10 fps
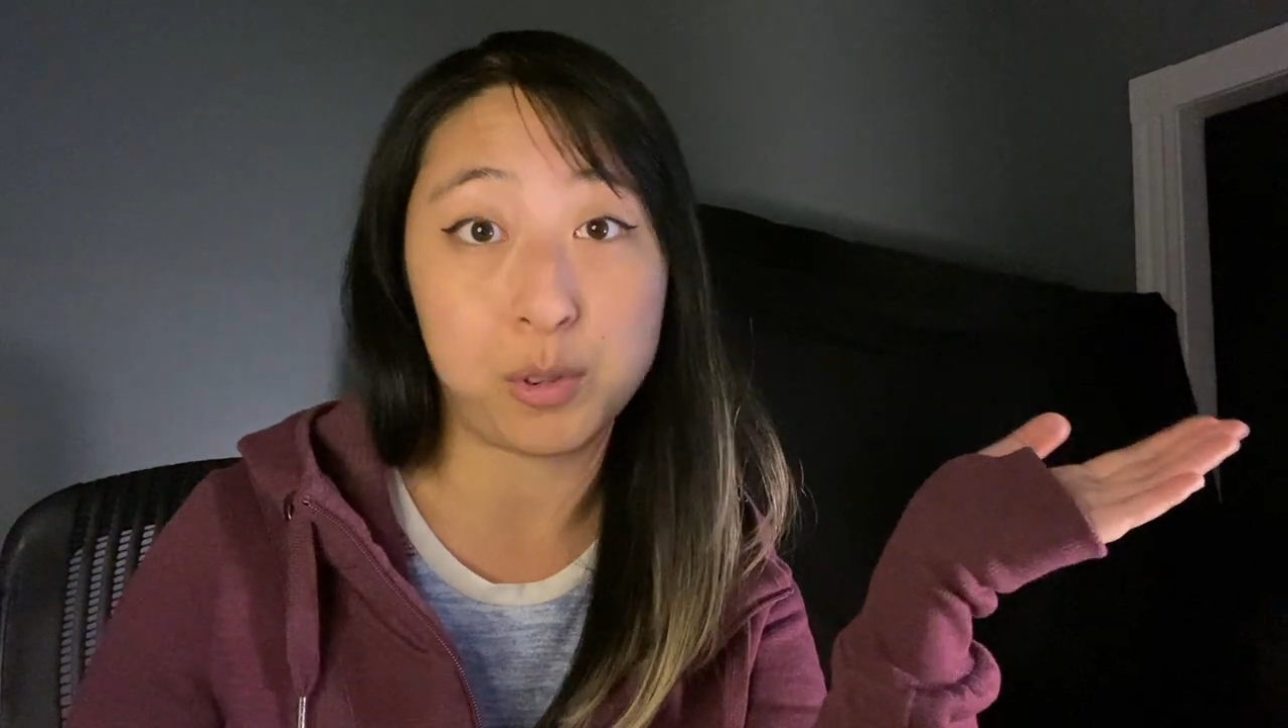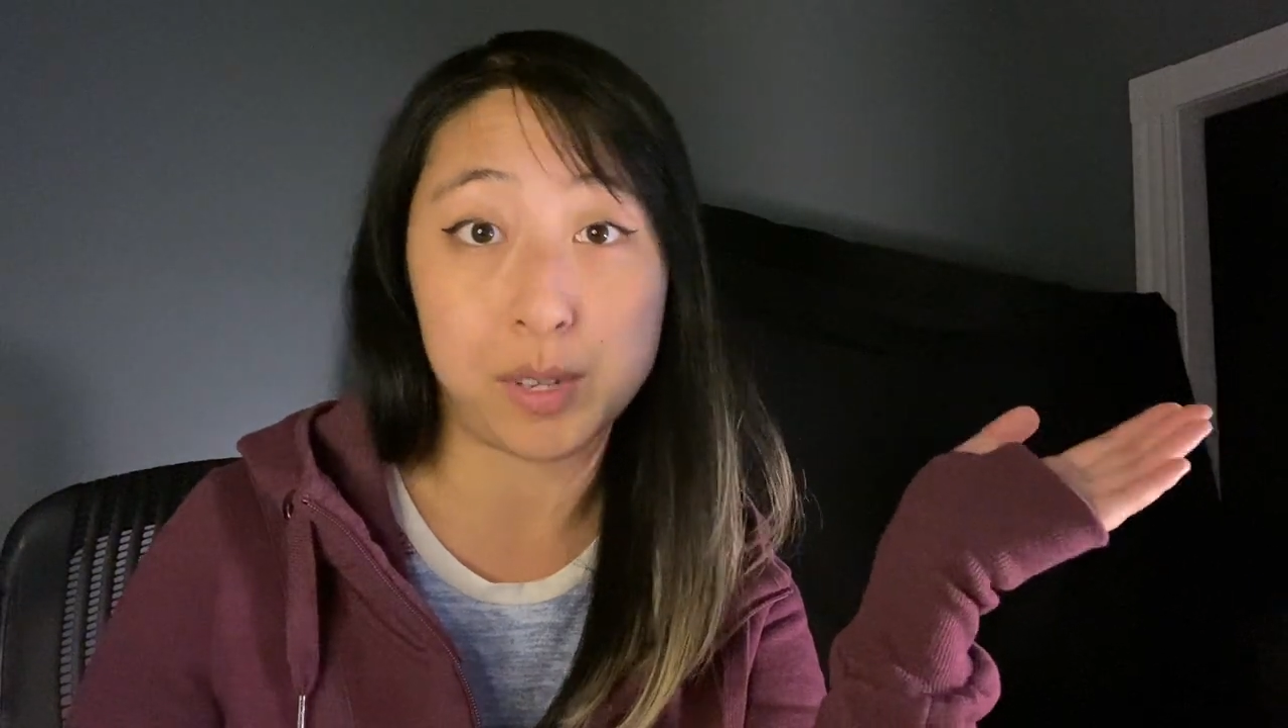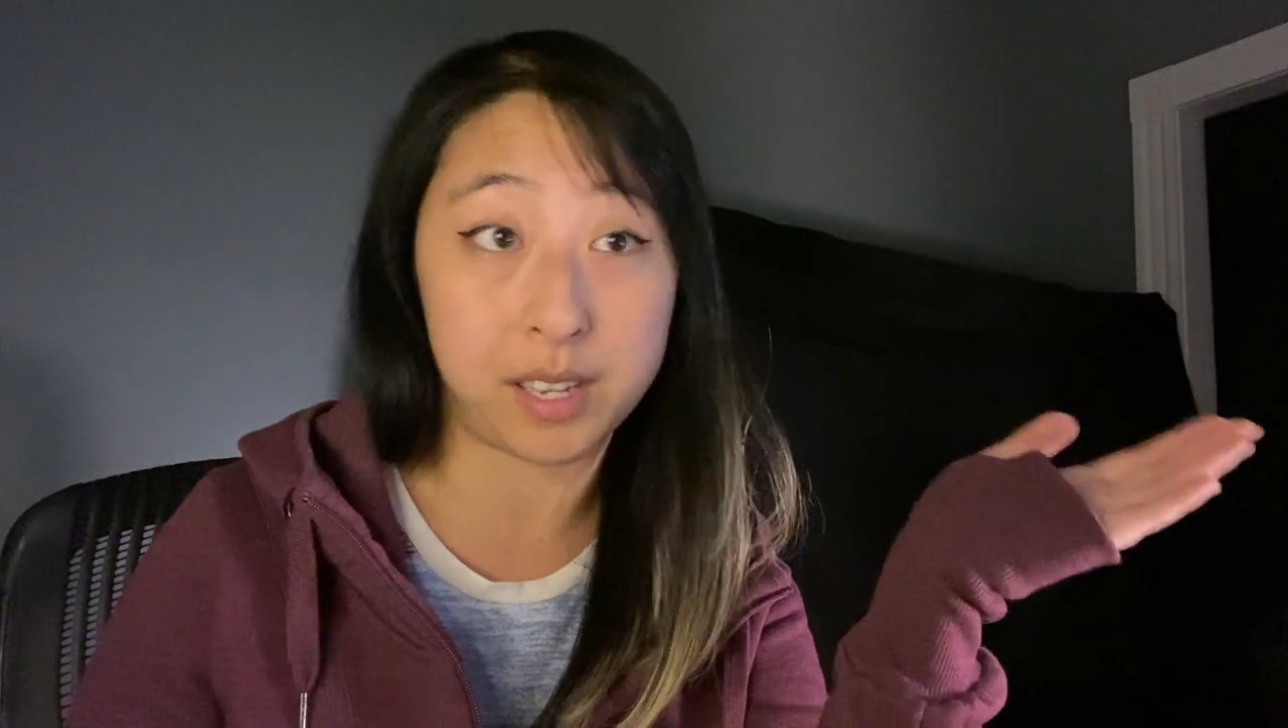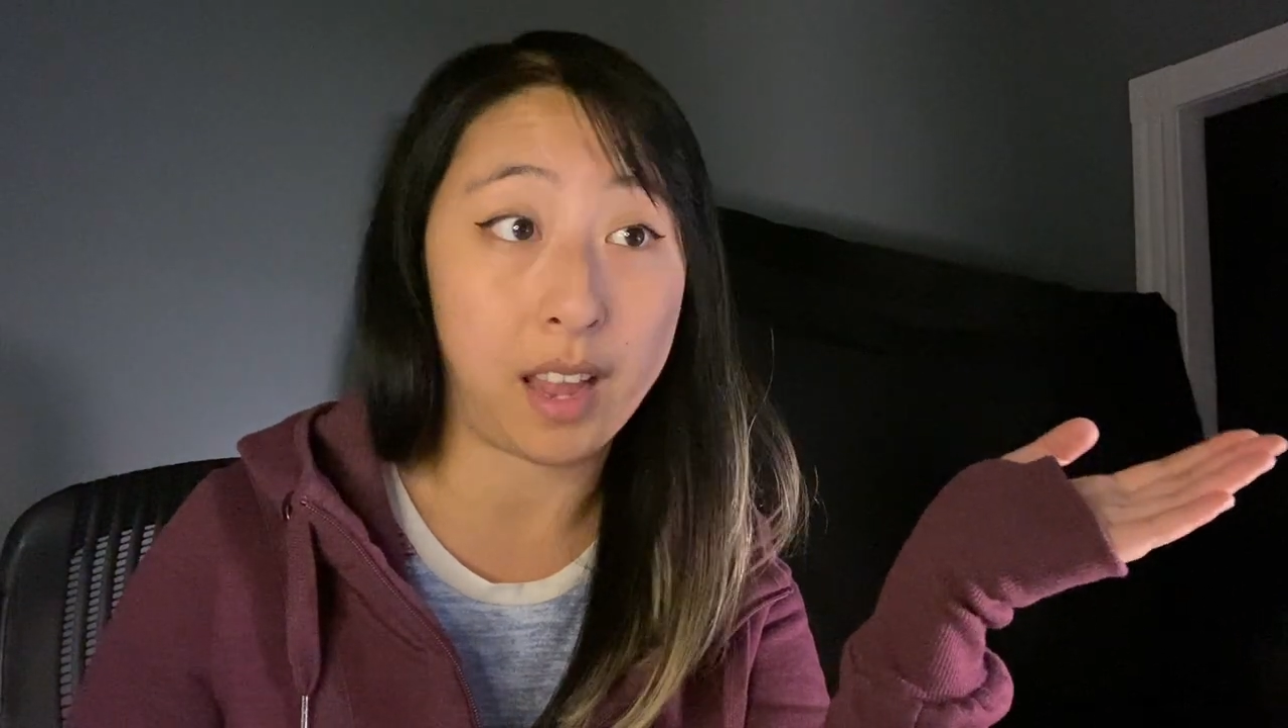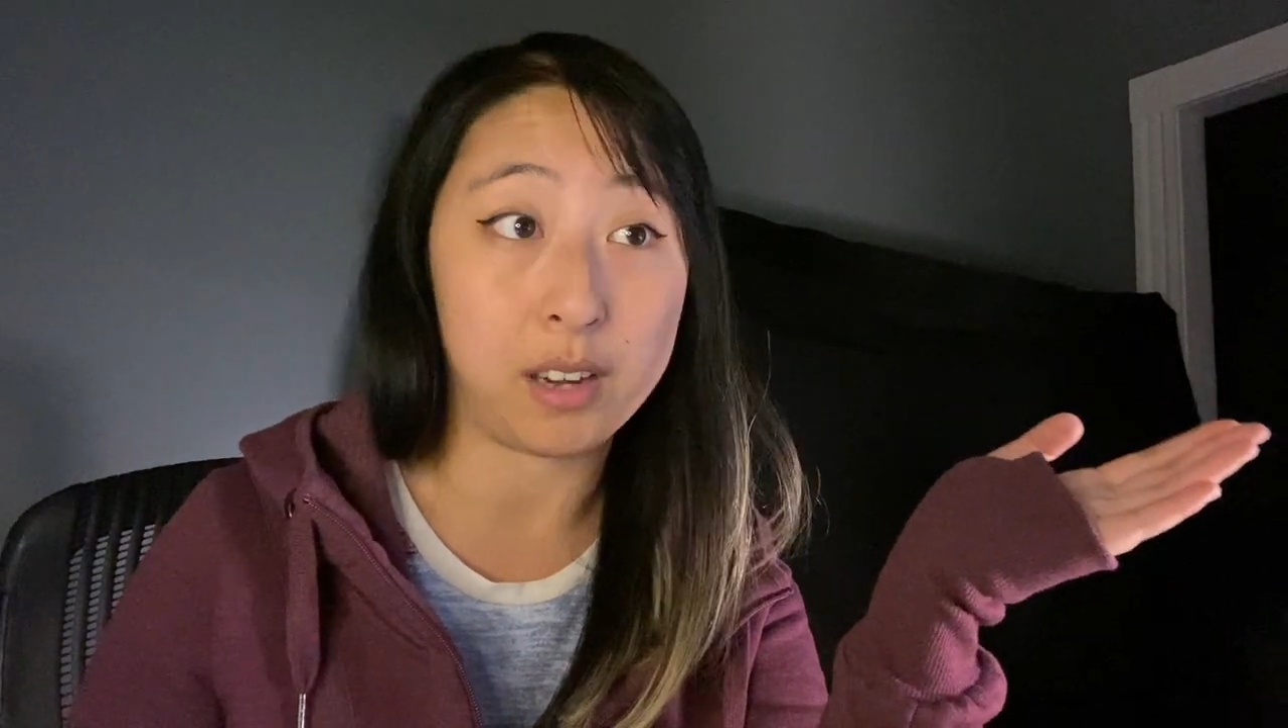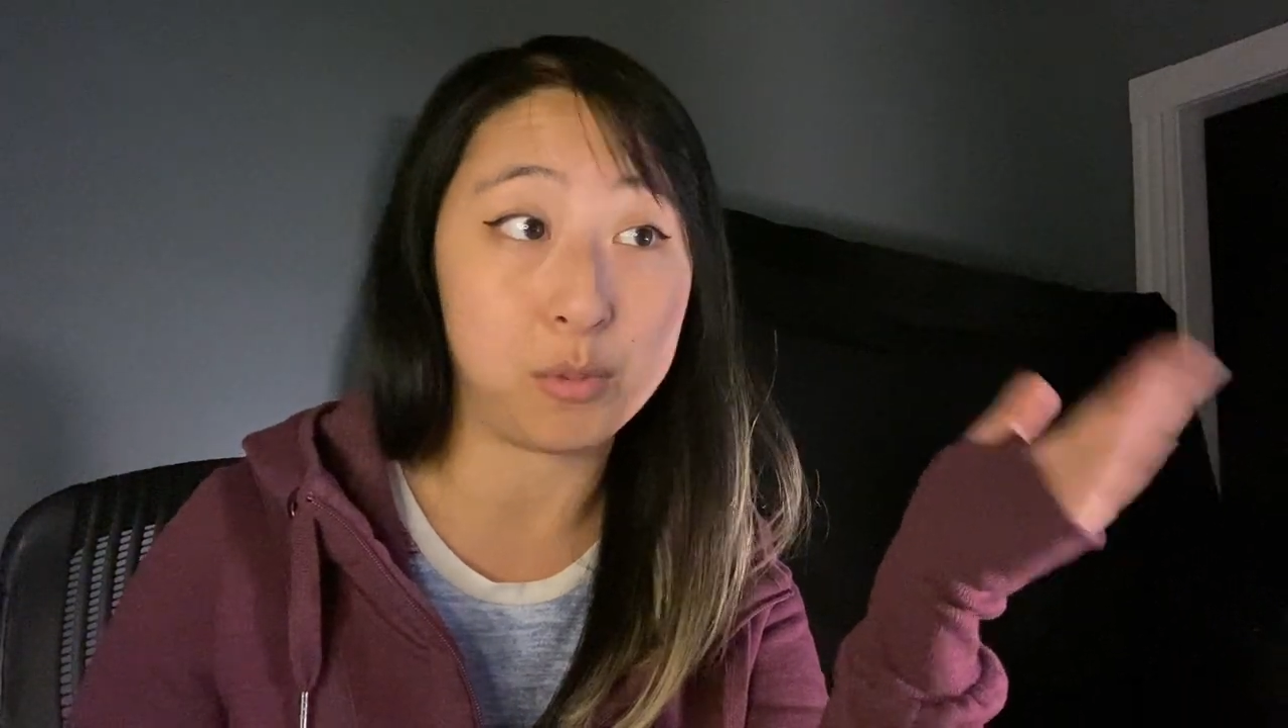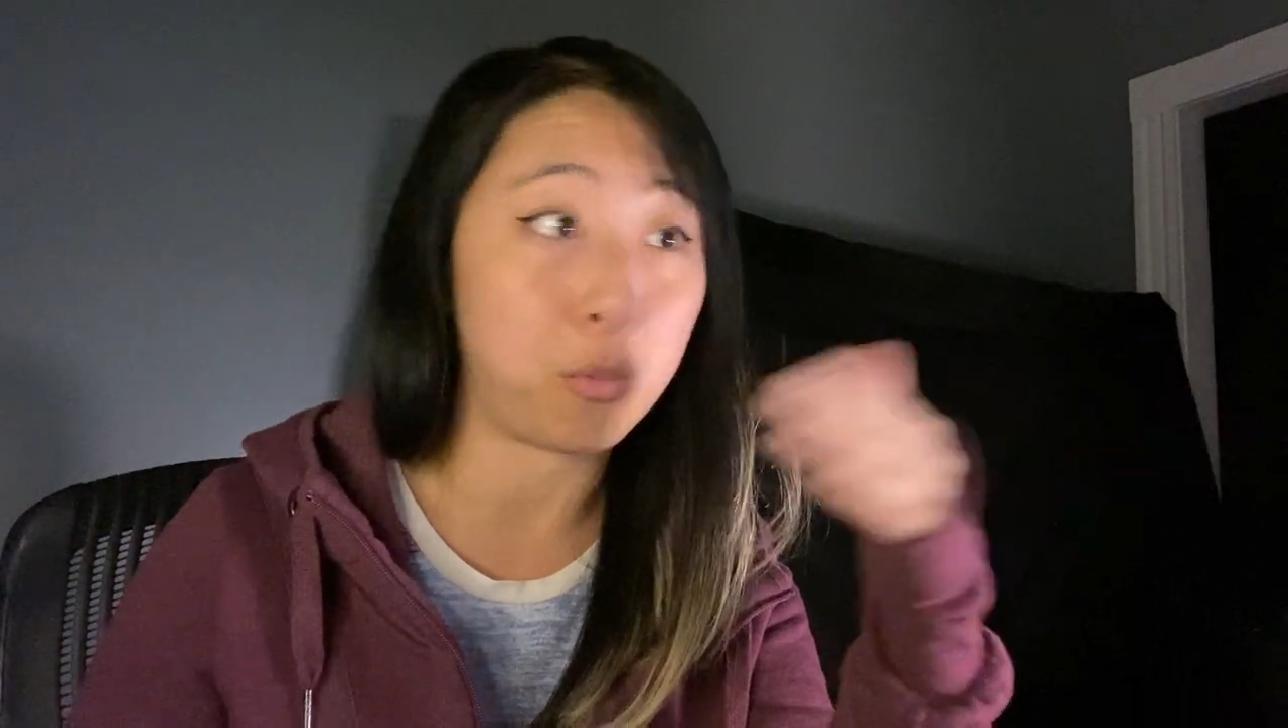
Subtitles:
to his cage.